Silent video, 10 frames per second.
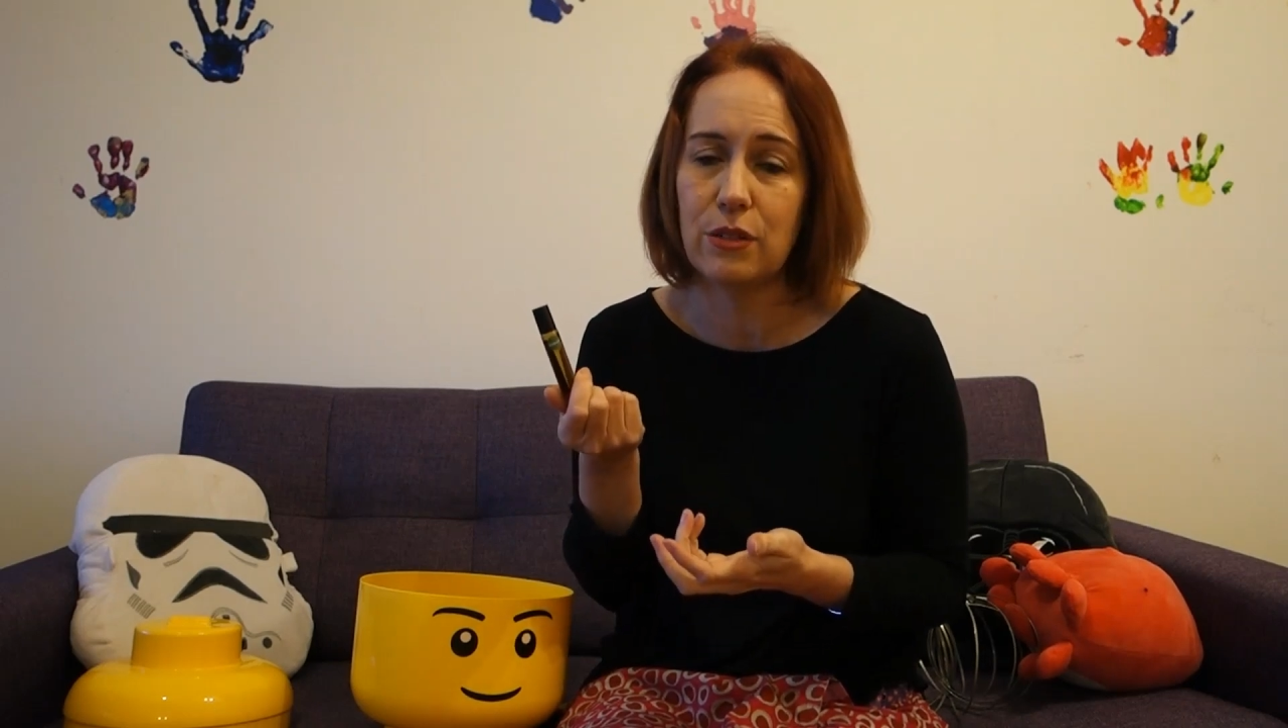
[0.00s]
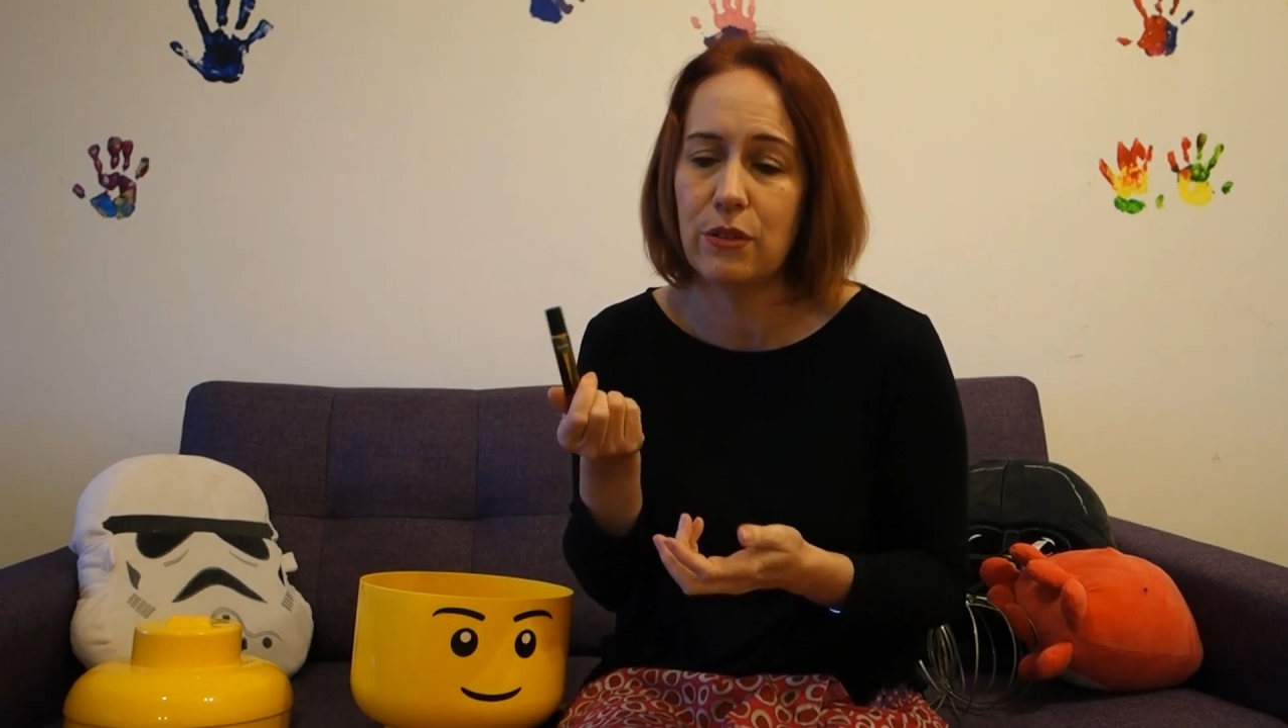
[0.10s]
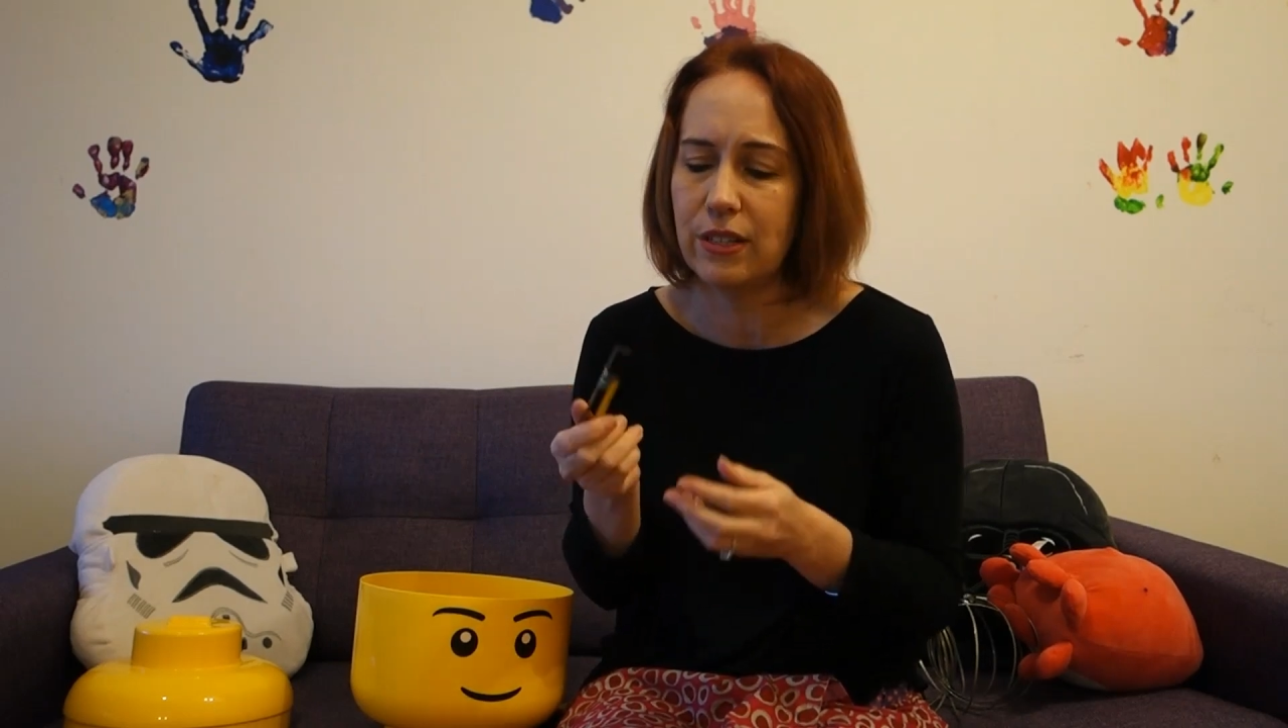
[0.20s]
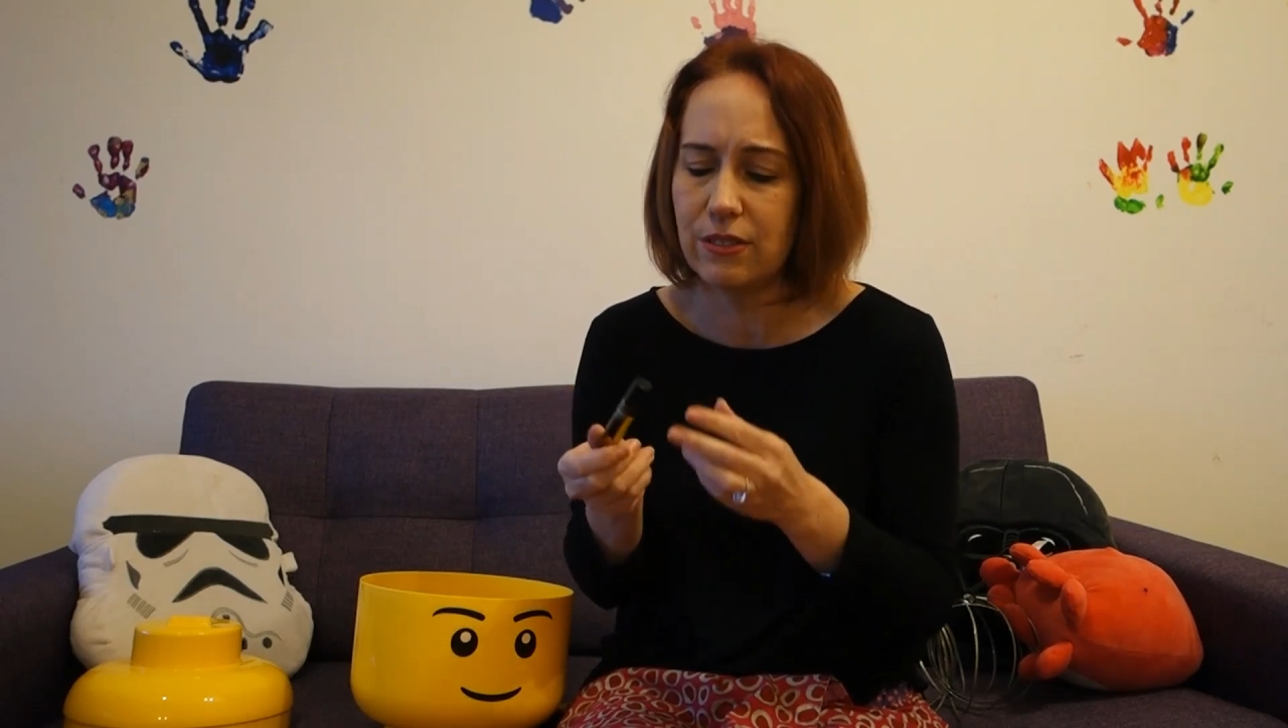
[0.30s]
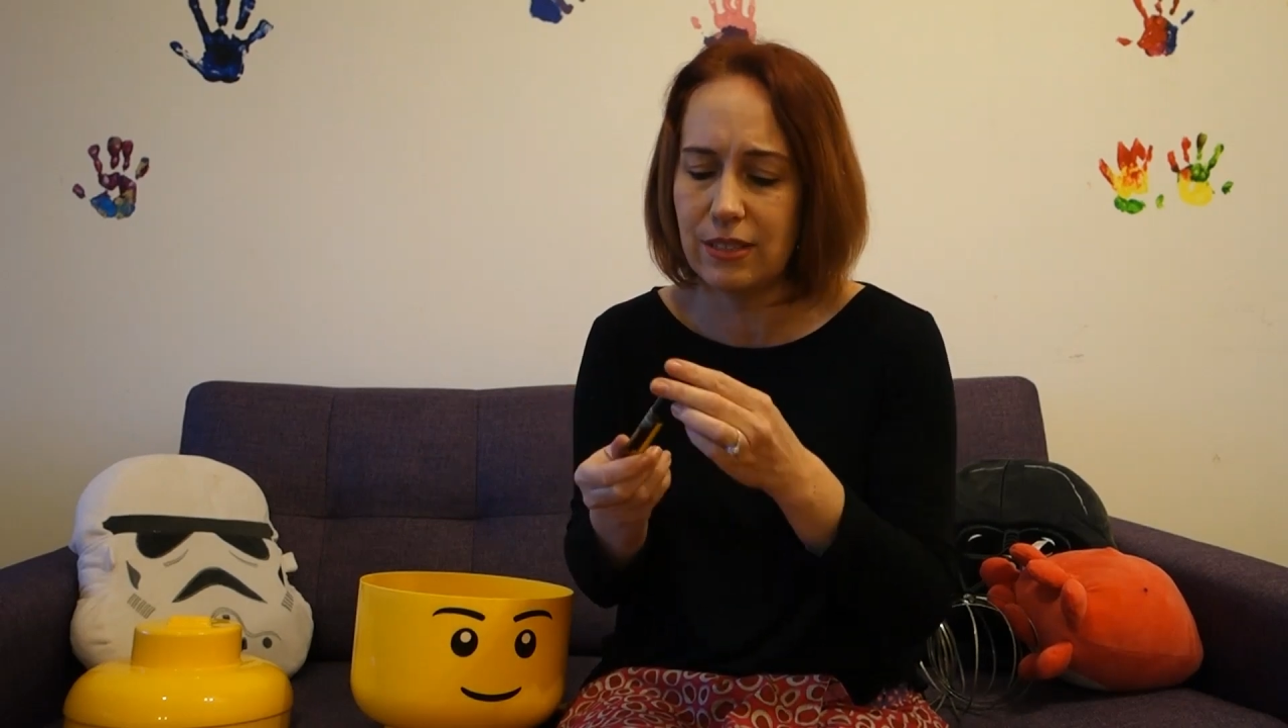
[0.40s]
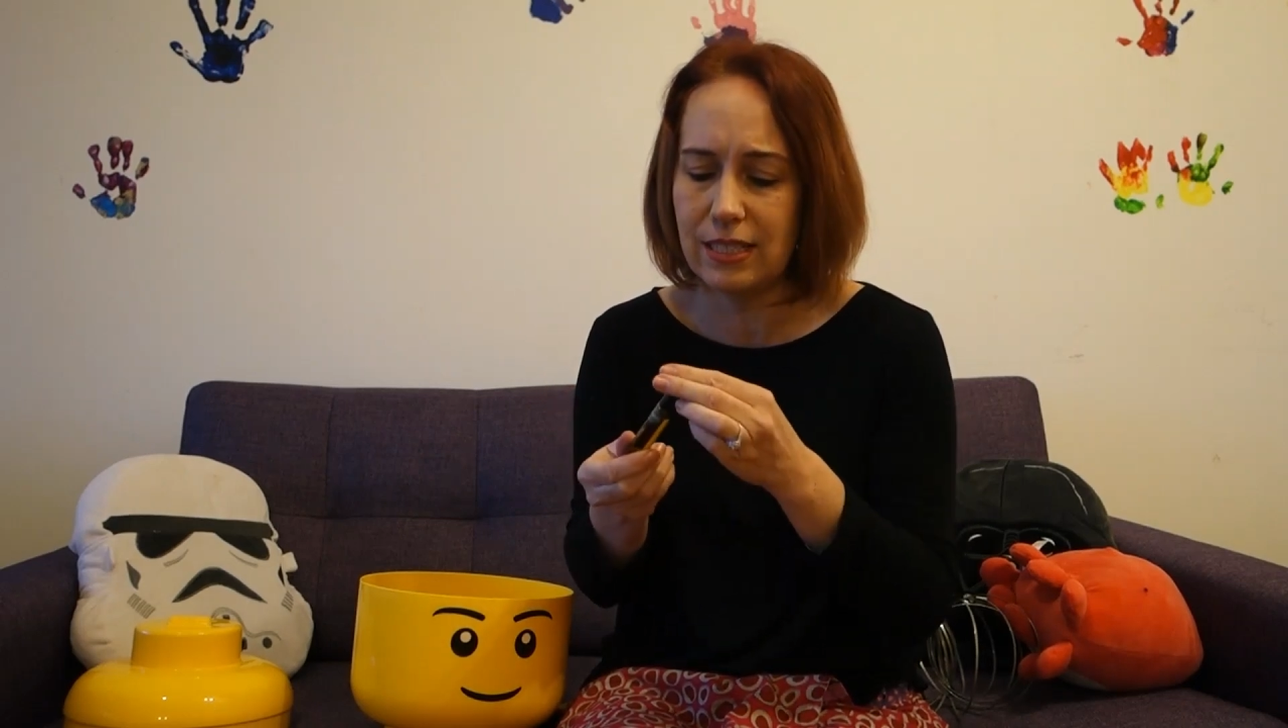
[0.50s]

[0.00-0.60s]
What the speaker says: oils.